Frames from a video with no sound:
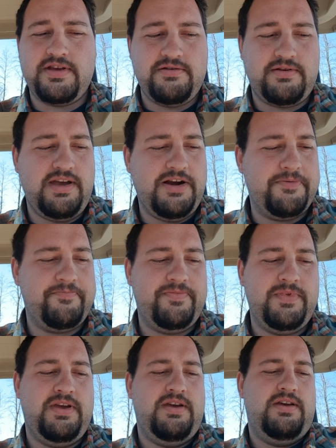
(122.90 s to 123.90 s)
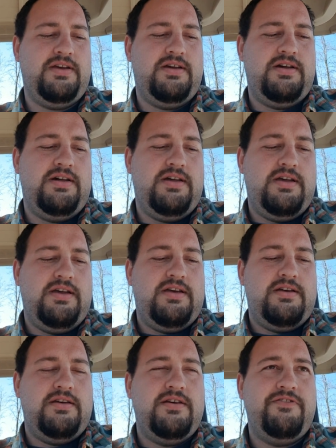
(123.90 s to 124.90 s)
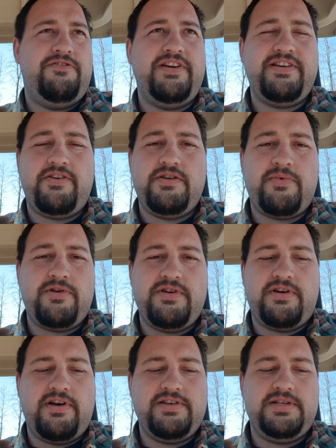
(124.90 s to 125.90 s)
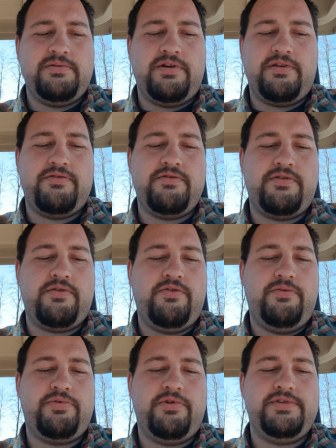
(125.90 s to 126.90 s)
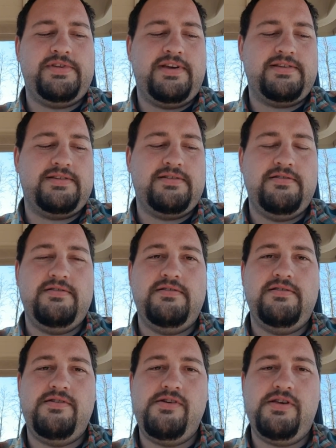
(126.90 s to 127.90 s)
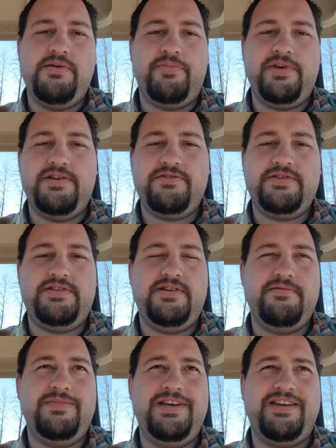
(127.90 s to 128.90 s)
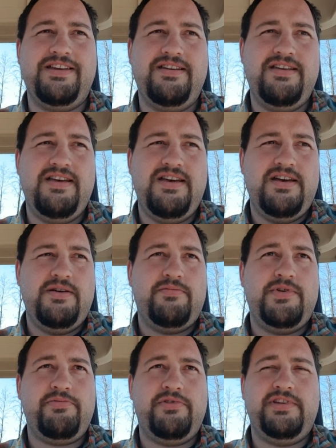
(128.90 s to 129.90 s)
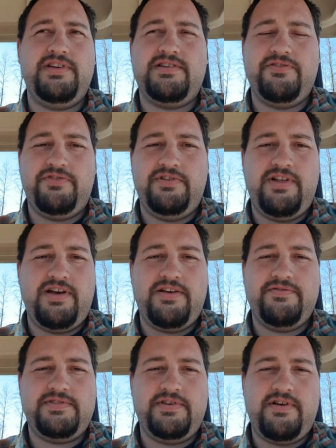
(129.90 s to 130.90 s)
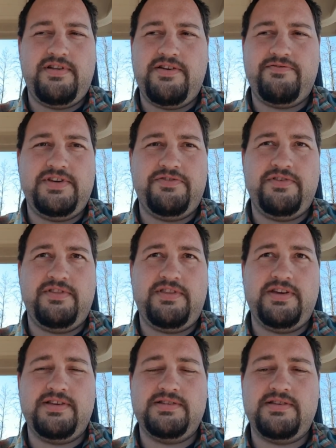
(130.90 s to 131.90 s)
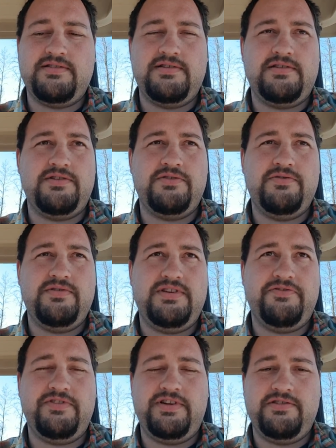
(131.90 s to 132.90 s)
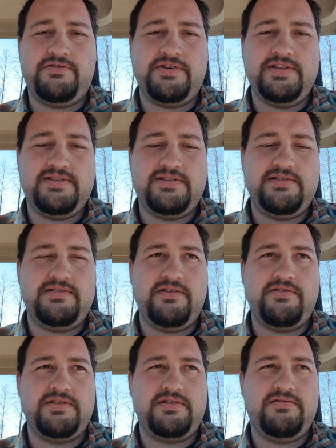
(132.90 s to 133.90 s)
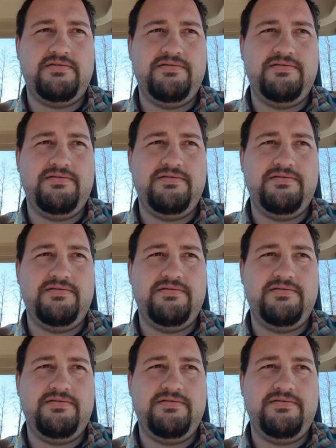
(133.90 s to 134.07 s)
that you care. Find out about your customer through the whole process. Be interested and mean it. People lead different lives. They all have different things that they do, different interests, so it's